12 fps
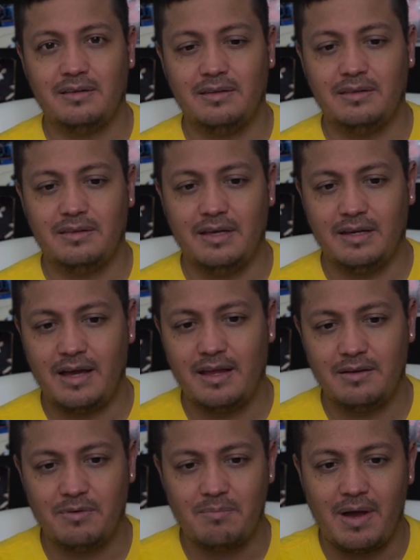they
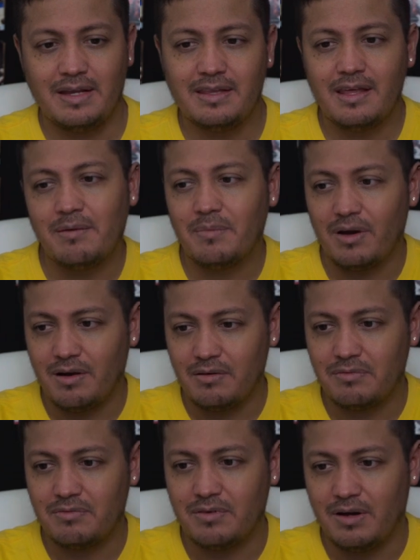kind of reminded them
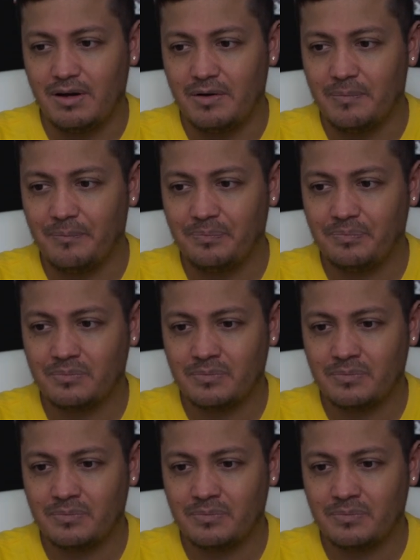of um,